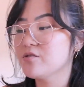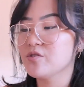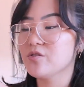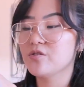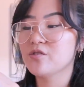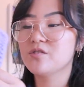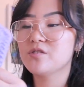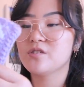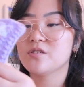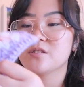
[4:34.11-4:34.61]

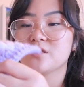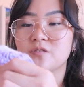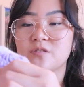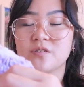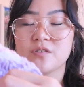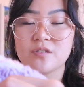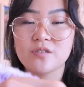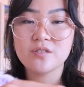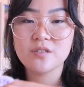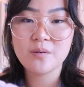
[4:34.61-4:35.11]
do, just
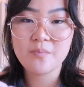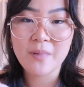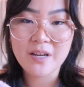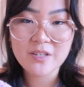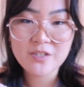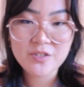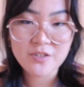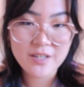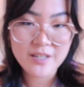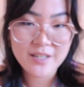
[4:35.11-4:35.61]
so to make
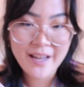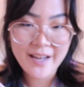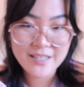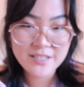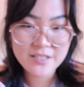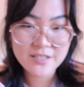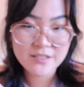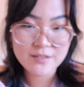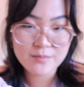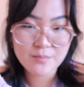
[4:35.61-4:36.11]
sure it
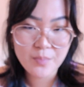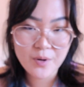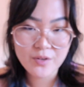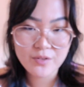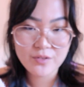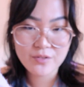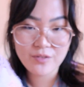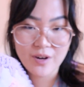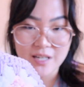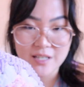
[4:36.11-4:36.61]
catches
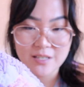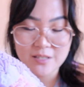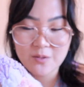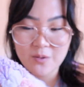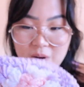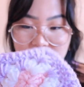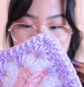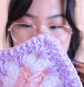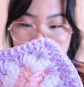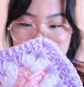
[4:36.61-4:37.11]
both granny
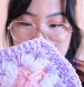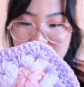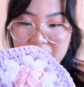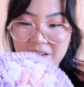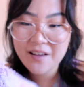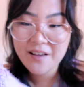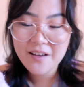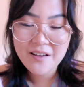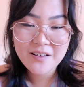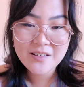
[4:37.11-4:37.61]
squares.
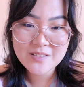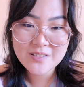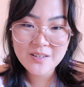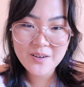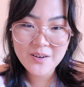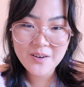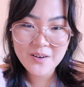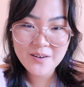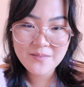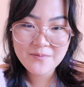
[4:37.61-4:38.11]

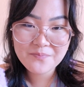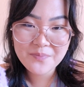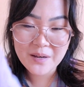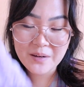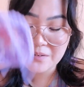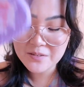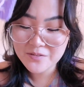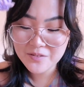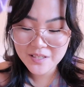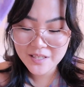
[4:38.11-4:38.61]
So that
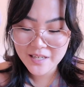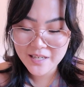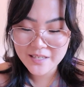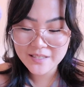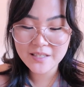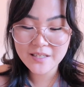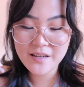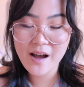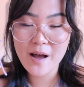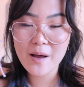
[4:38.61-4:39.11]
was really
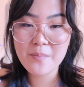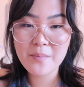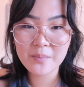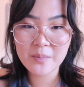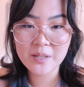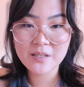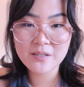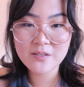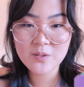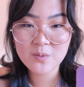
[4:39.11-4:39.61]
easy. I'm
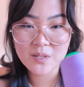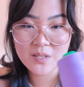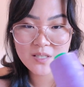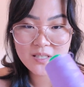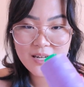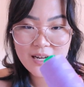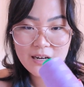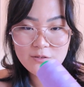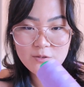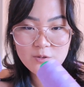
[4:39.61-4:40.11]
gonna switch
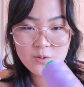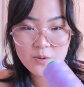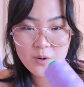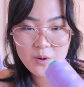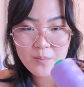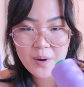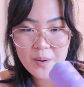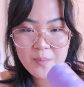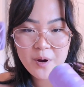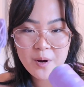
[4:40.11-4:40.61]
now to
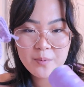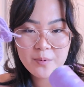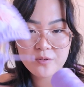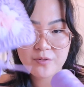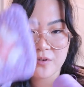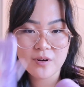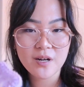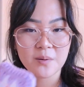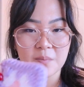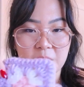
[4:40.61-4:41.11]
my purple
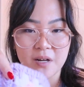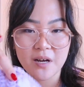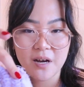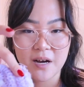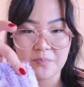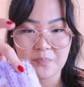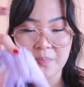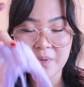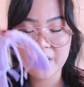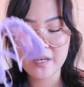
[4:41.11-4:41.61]
thread. I'm gonna
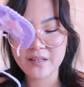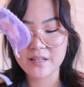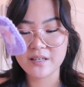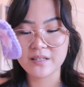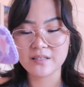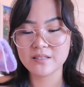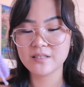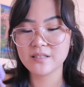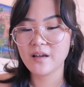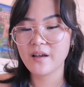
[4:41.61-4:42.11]
unpick
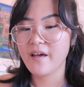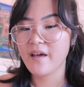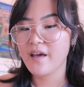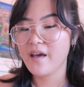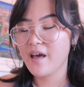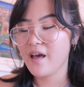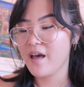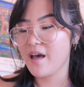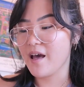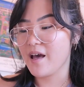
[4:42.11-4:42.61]
this
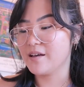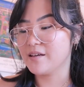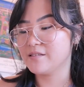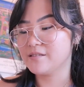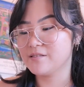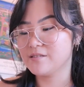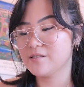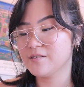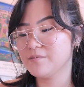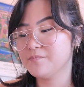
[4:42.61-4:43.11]

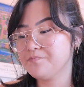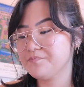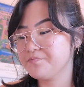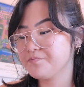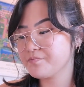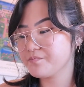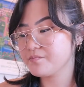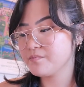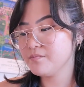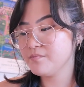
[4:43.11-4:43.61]
and
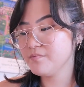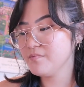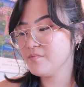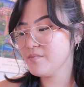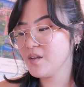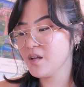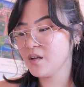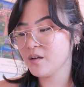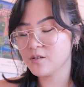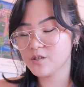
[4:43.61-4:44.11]

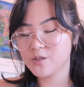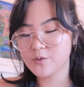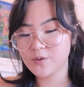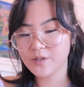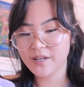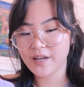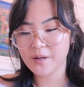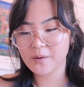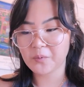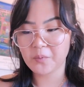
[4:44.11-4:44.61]
do it
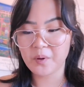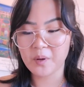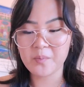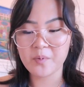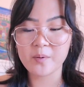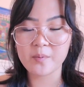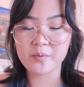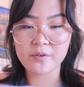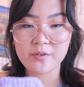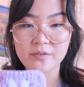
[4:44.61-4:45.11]
again with my
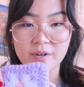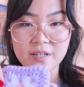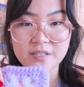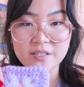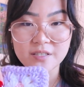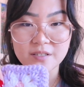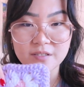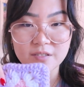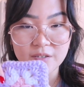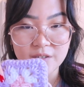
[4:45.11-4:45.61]
purple thread,
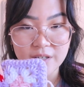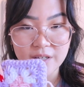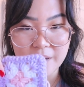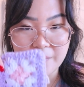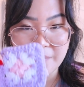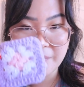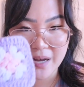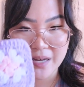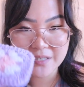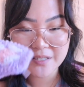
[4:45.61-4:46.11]
just so
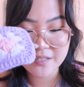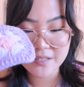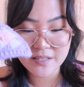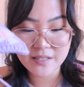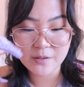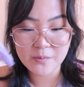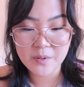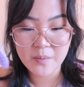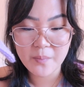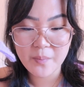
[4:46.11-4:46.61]
it matches a
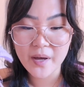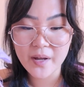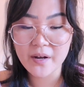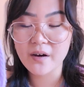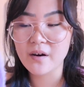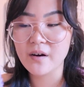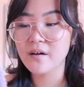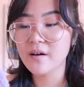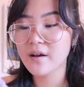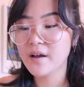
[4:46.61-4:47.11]
little bit
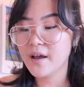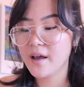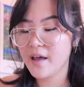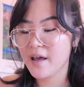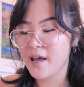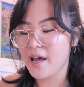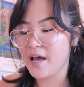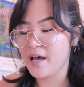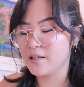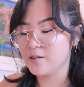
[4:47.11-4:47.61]
better
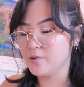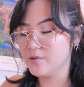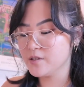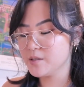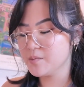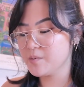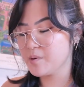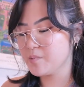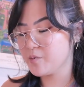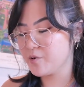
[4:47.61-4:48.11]
and looks
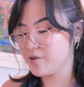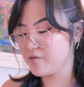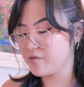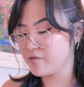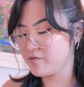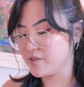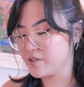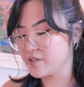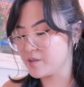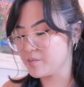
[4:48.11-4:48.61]
a bit more
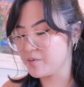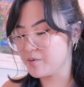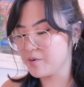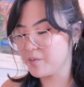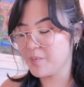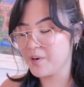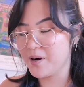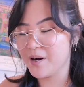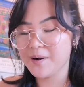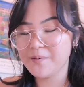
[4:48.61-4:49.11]
invisible,
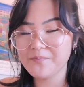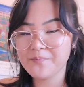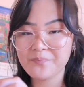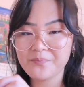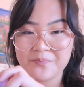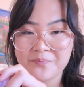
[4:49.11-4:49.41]
but